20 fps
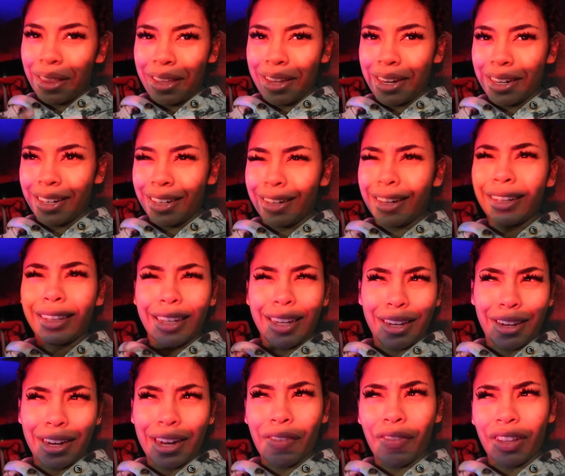I think I did. I think
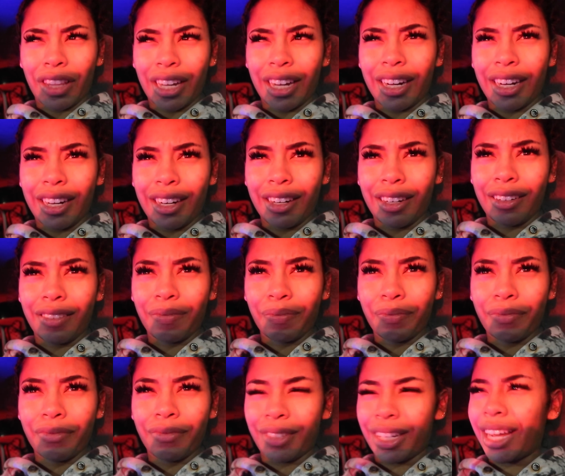I got everything I needed.
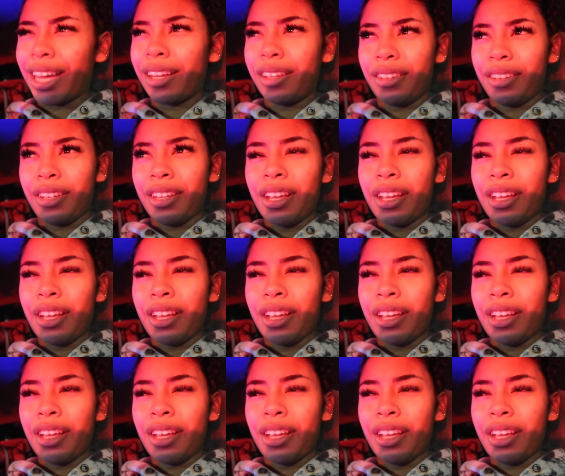Yeah.